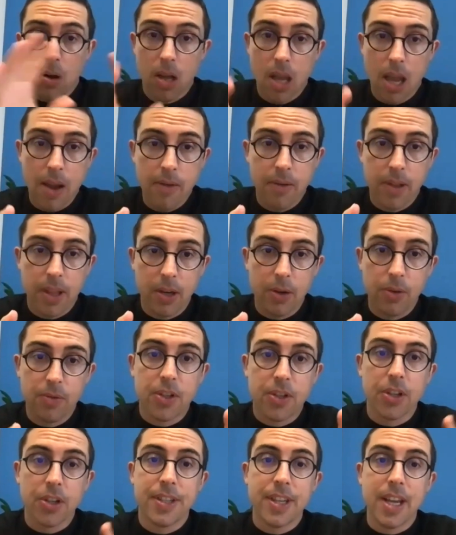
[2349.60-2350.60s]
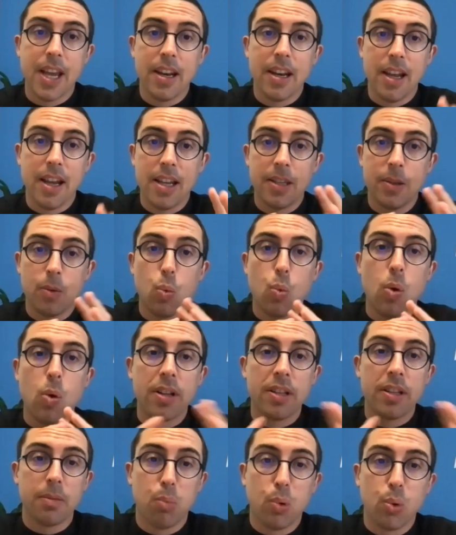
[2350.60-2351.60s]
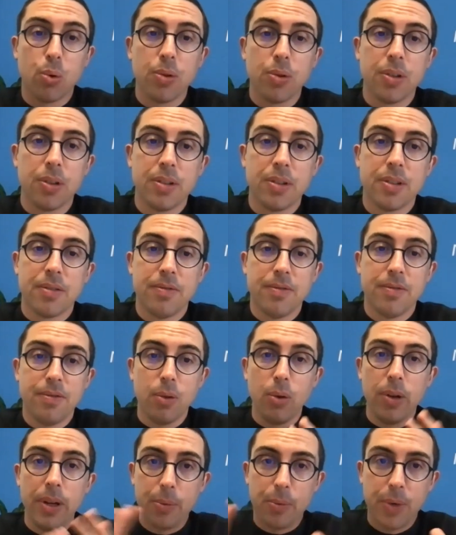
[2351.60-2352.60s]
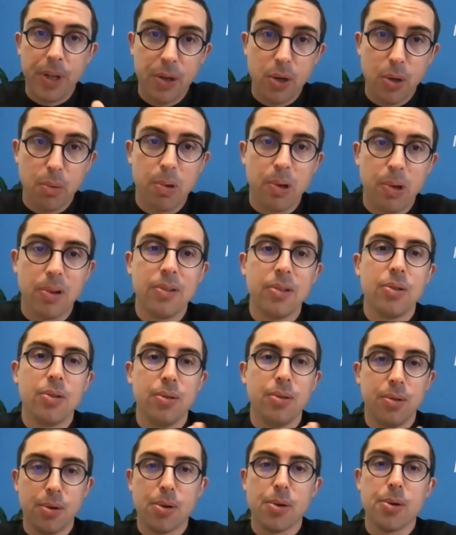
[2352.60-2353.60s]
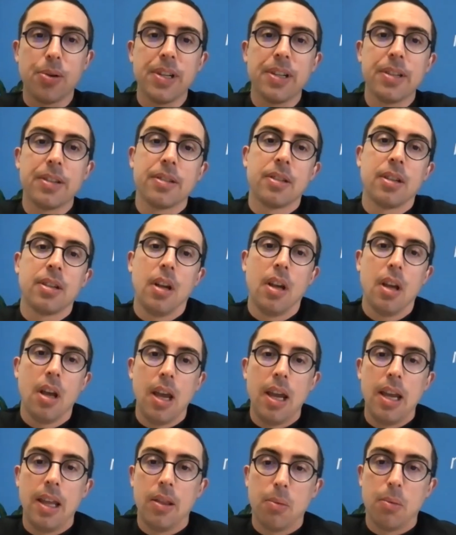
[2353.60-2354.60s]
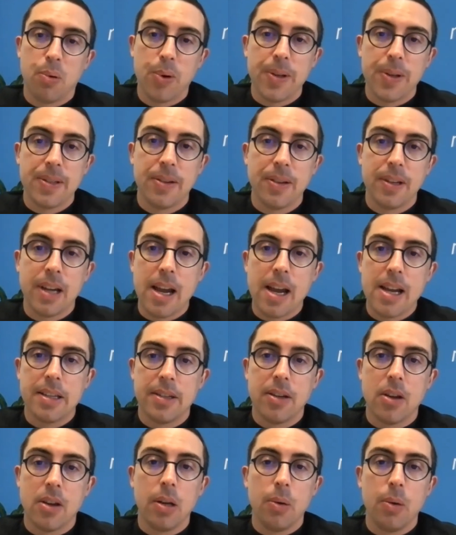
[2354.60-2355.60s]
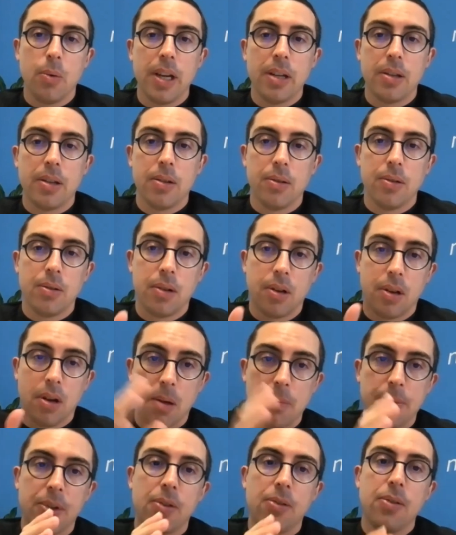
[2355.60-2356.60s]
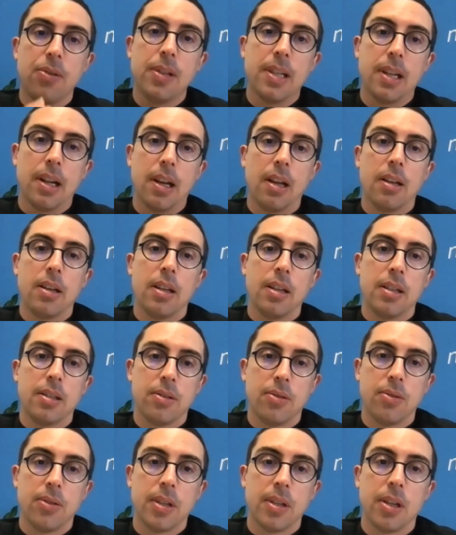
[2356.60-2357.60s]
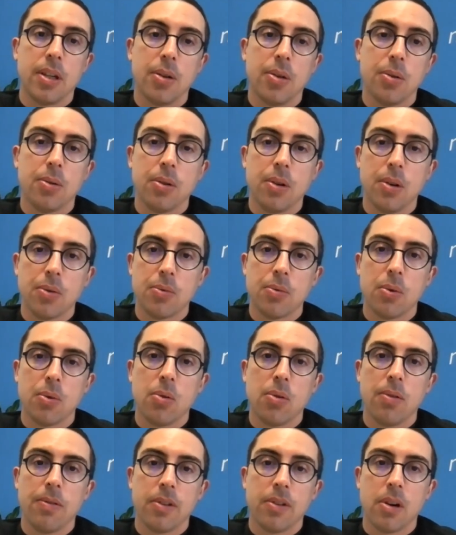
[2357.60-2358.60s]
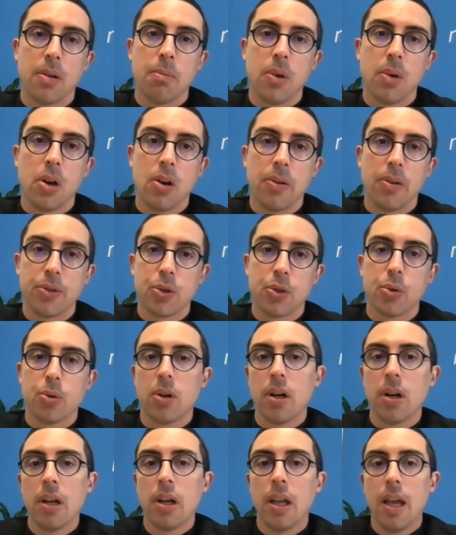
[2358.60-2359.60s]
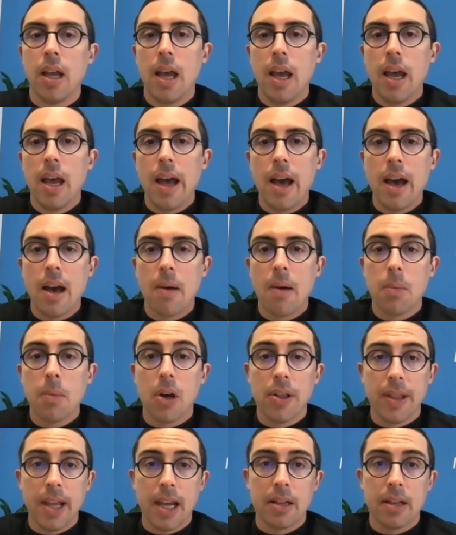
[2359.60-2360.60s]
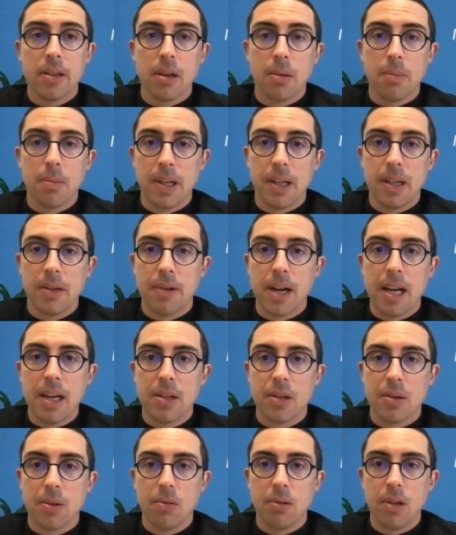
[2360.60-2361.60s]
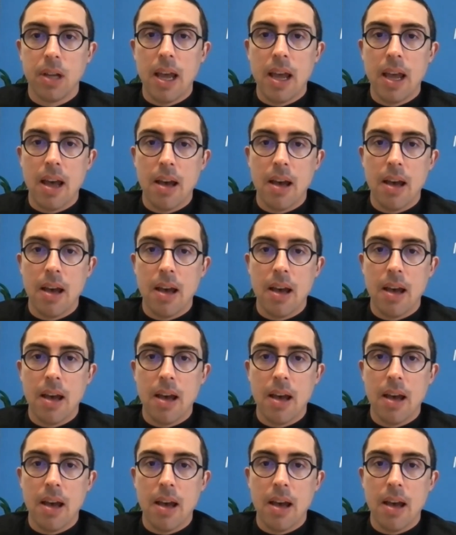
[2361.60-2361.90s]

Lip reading: everything you've just said is once borders fully reopen to tourists. In the present case, the only way to come to New Zealand is to secure a role from offshore. On that topic, Rachel,